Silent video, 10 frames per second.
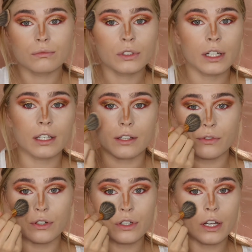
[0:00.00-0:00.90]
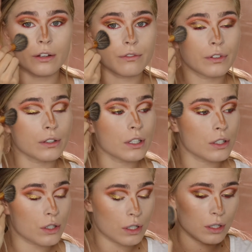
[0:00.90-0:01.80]
get a different shade of
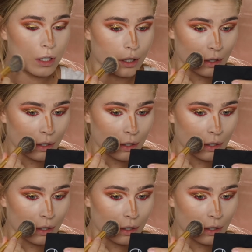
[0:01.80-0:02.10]
foundation and